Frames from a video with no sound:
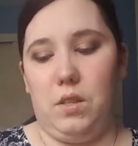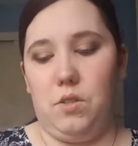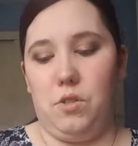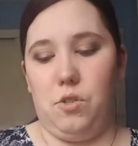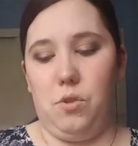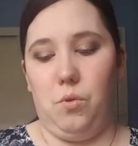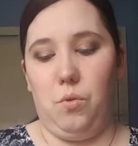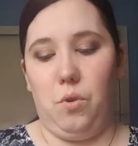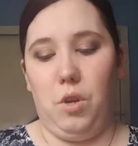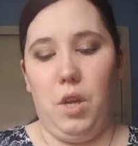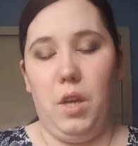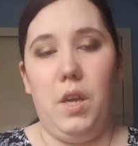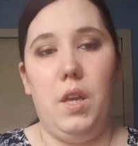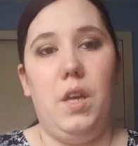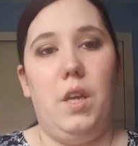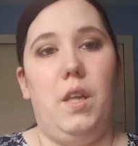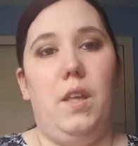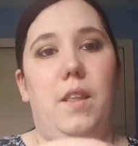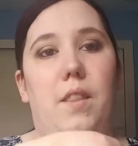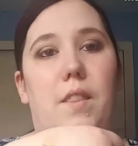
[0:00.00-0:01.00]
so
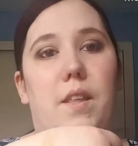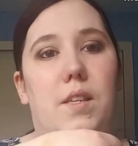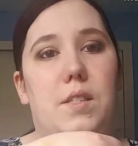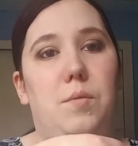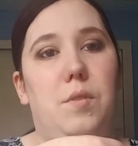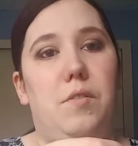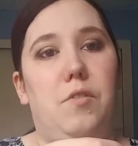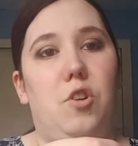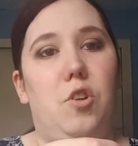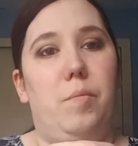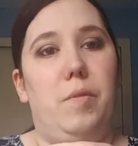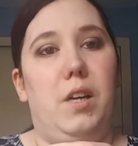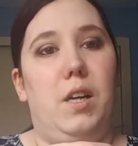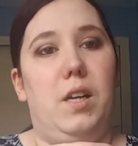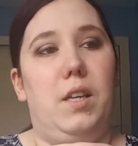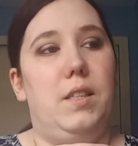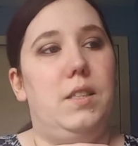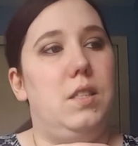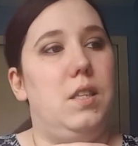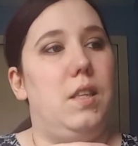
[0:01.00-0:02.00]
that's what I've got in my
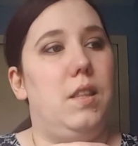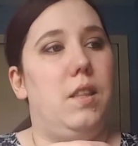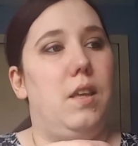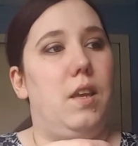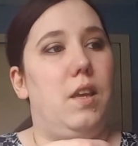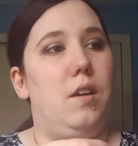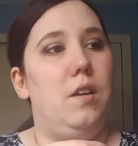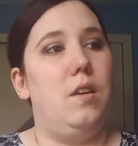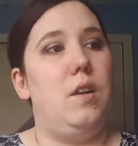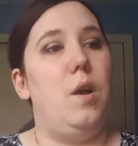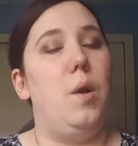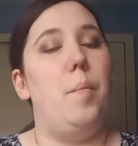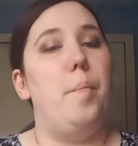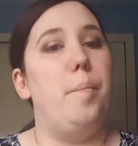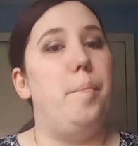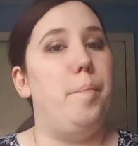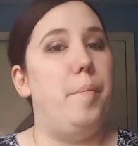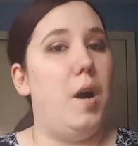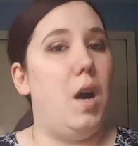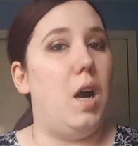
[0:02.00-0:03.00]
hand there.
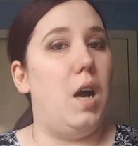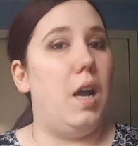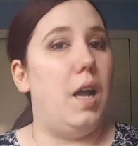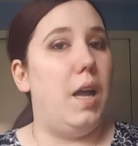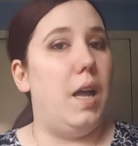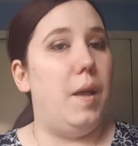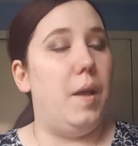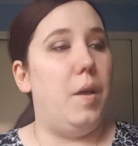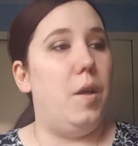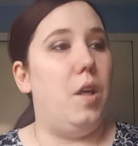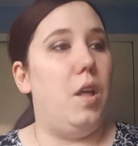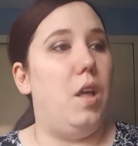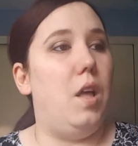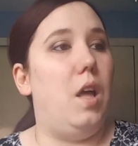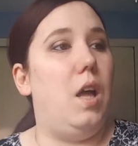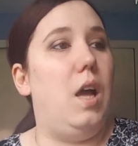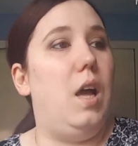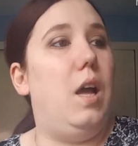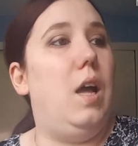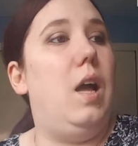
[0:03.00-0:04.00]
But
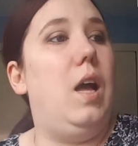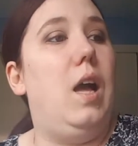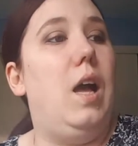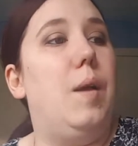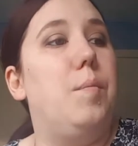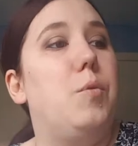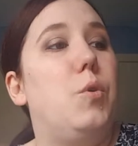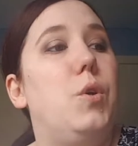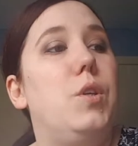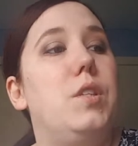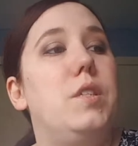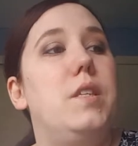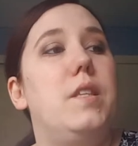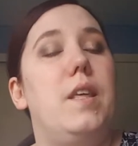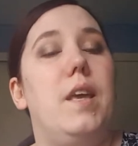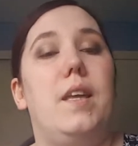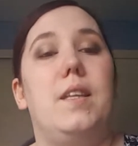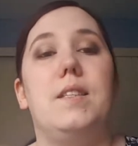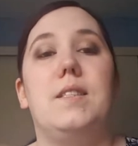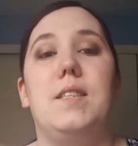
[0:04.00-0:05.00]
I'm going to
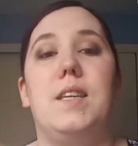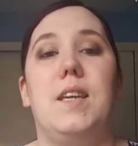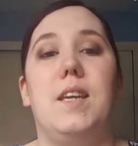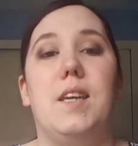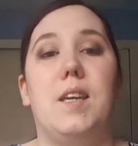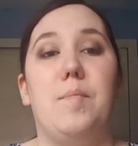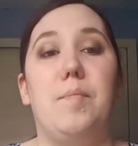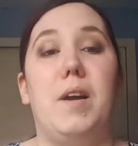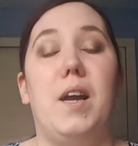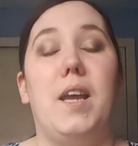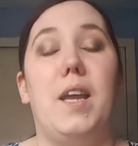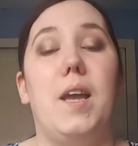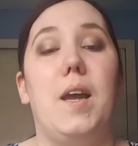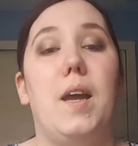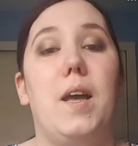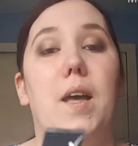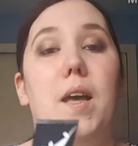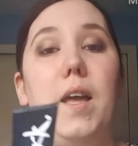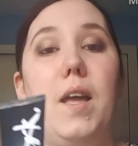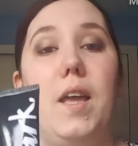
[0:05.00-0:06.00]
then take my
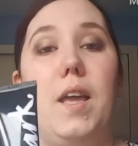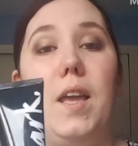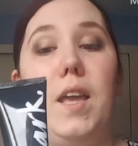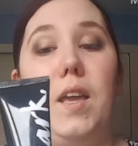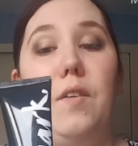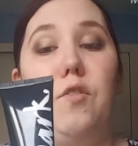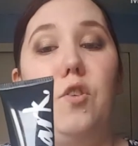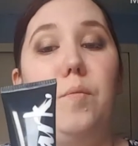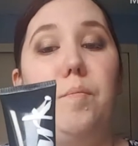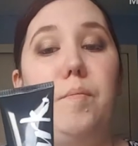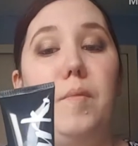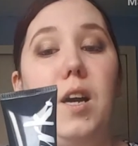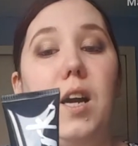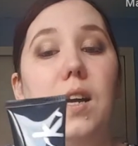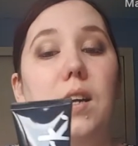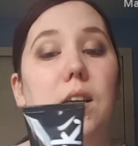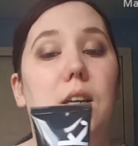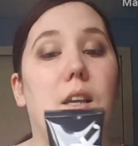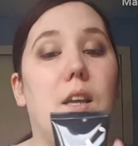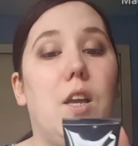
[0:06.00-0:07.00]
Avon
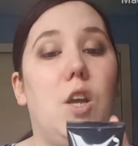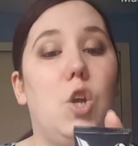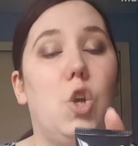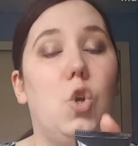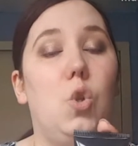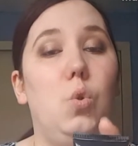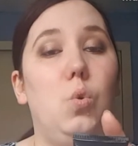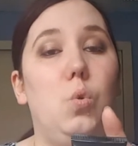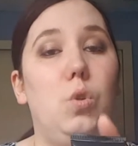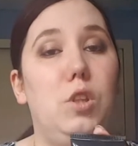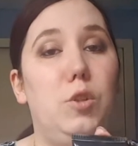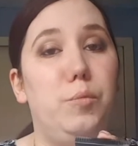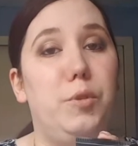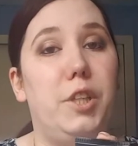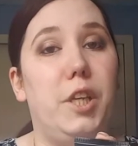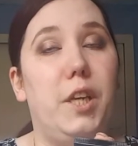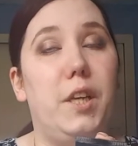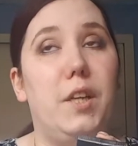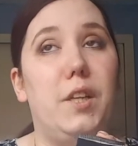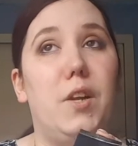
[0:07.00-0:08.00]
Mark Glow
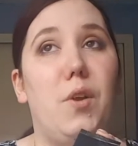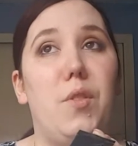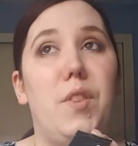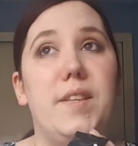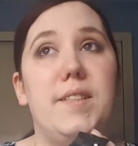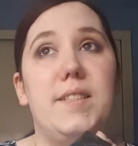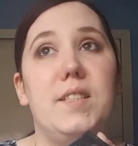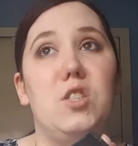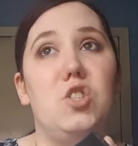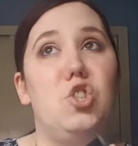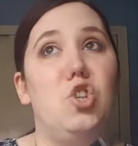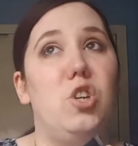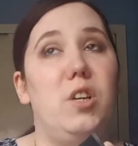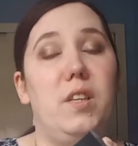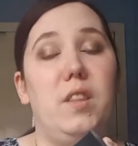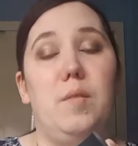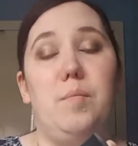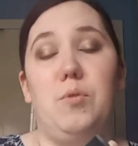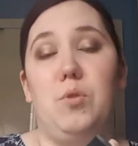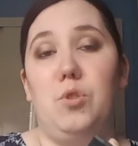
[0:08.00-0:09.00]
Illuminator. Now, this is not
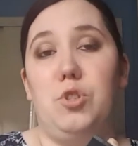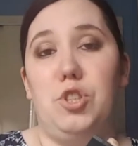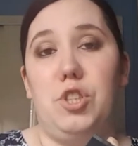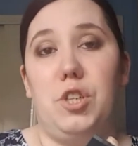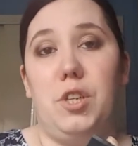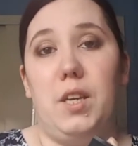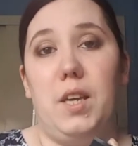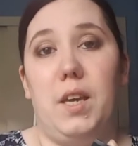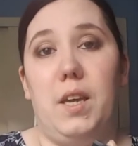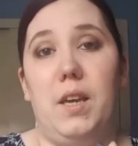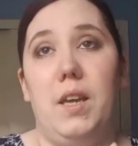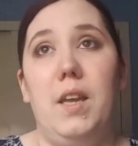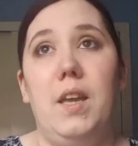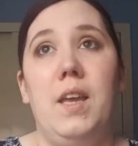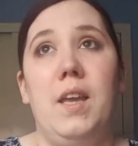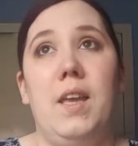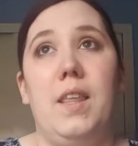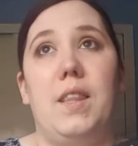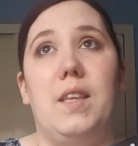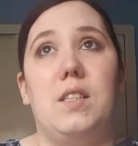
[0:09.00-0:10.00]
in the brochure yet.
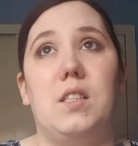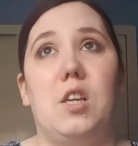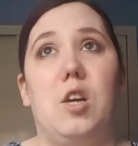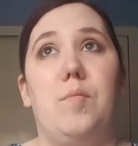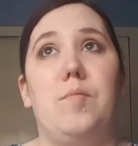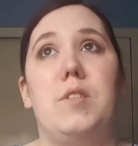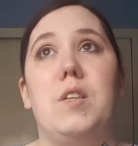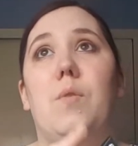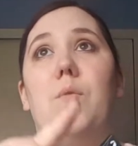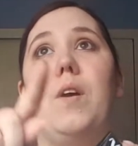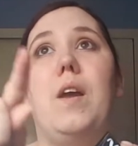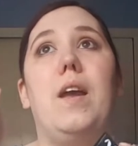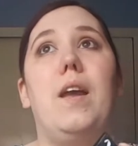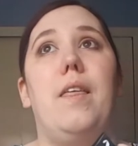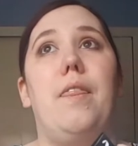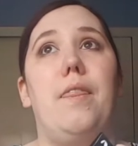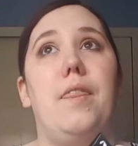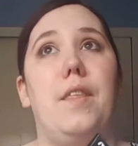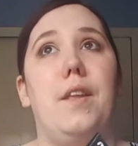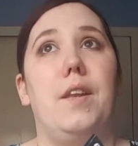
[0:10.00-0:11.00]
This comes out
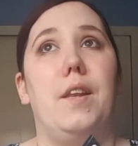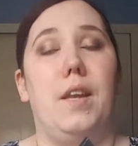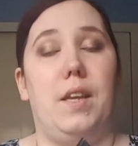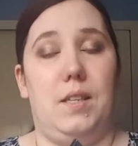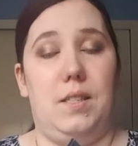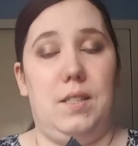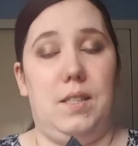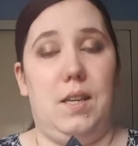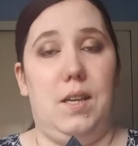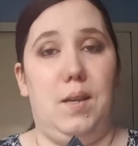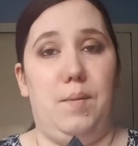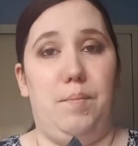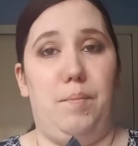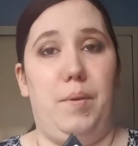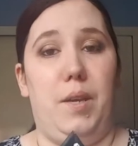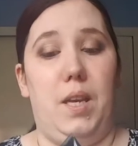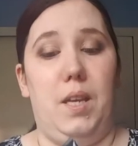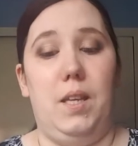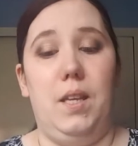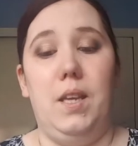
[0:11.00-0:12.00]
in the next
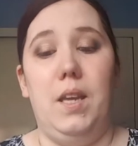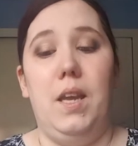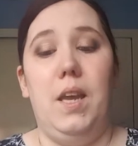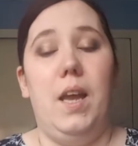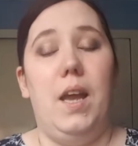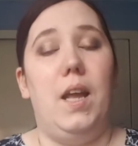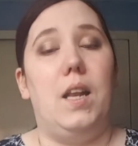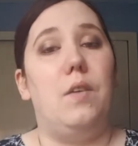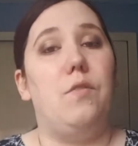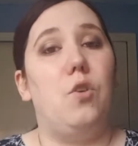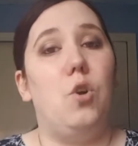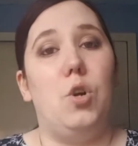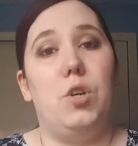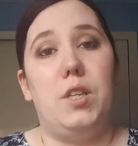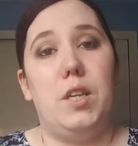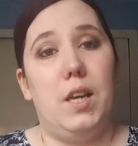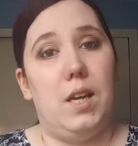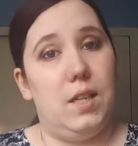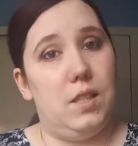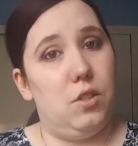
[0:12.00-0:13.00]
campaign. And I've
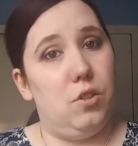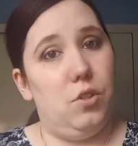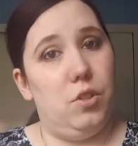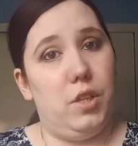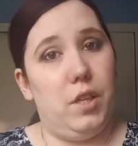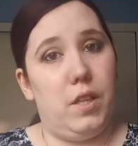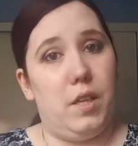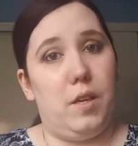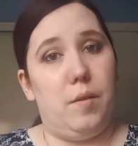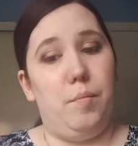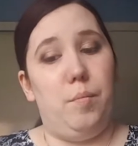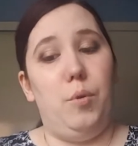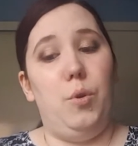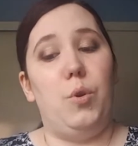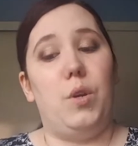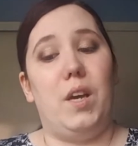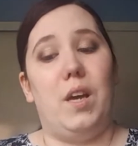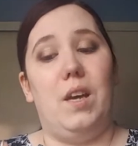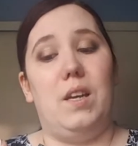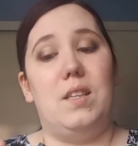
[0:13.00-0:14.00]
already had a look at that
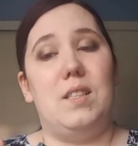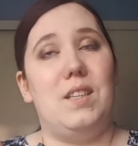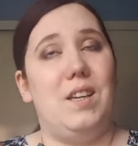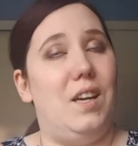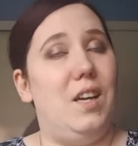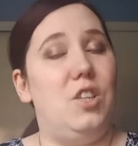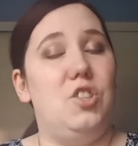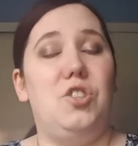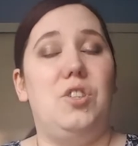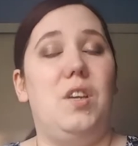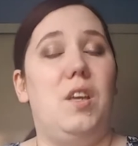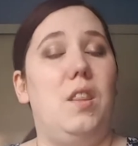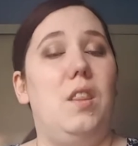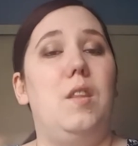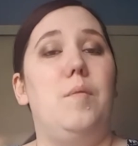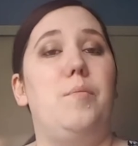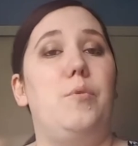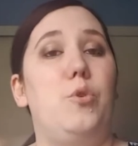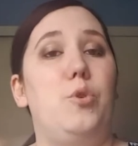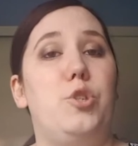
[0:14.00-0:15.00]
book, and it's actually in
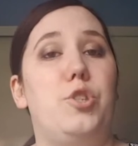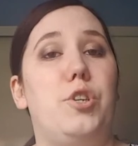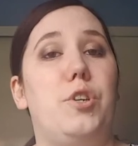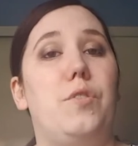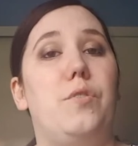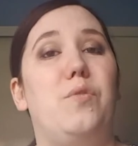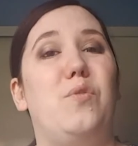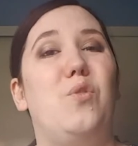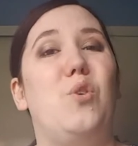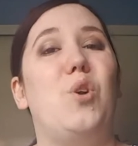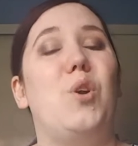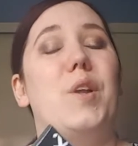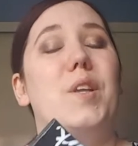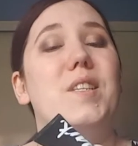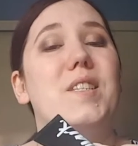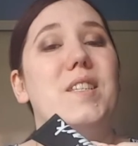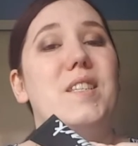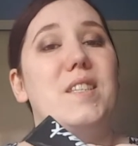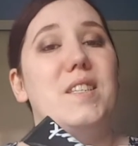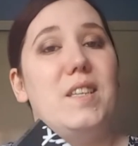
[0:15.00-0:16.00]
the brochure for
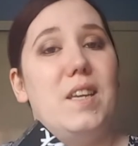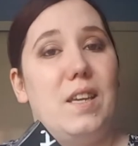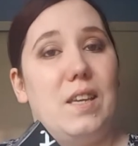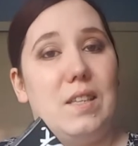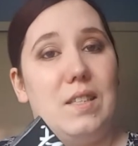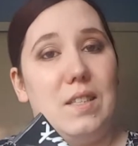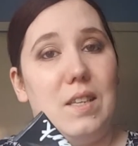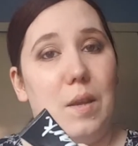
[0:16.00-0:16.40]
£6.